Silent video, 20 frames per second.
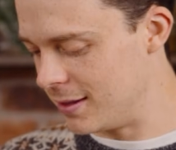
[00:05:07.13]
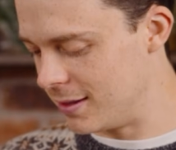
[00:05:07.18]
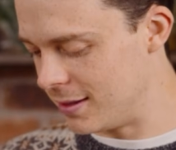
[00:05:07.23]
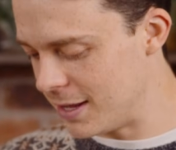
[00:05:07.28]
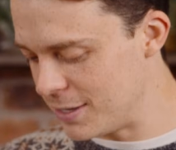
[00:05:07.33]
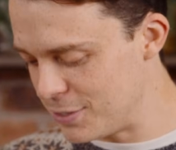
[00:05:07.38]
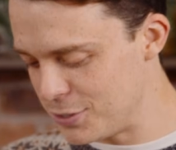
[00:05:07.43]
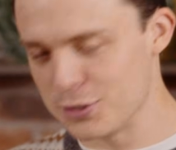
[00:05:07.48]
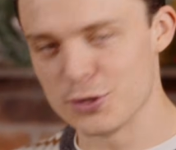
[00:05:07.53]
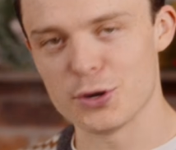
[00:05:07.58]

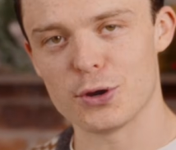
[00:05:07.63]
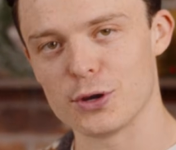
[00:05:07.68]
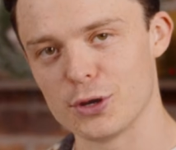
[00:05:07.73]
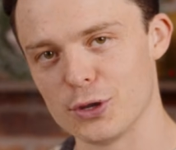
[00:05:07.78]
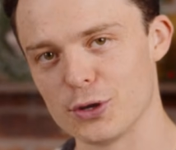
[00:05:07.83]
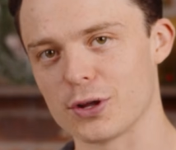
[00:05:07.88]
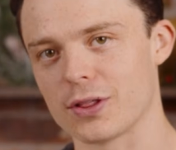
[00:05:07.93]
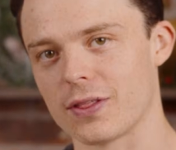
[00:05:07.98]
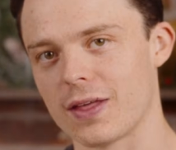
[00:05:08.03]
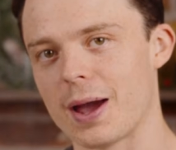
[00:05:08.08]
they do not
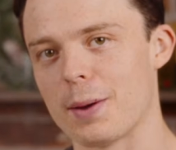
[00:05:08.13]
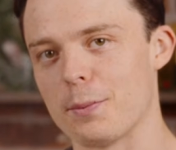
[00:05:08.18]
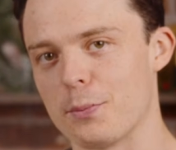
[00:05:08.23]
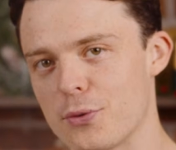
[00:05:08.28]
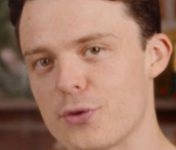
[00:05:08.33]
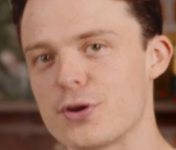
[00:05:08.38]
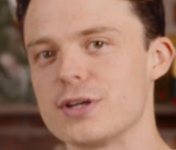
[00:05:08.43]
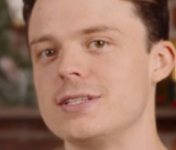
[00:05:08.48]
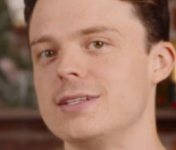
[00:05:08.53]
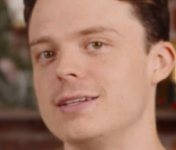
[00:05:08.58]
look that
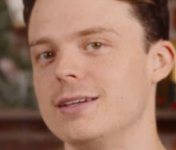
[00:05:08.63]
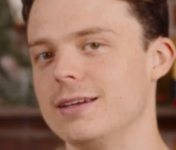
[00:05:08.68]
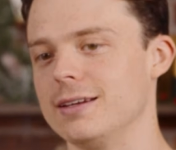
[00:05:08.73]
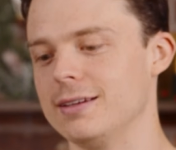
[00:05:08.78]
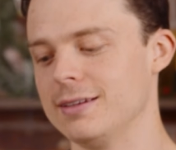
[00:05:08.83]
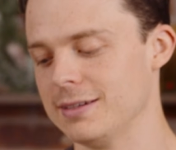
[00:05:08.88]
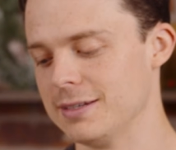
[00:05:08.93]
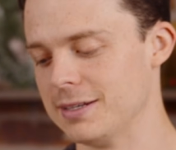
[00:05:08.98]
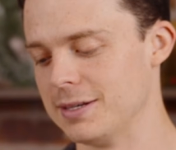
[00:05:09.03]
pretty.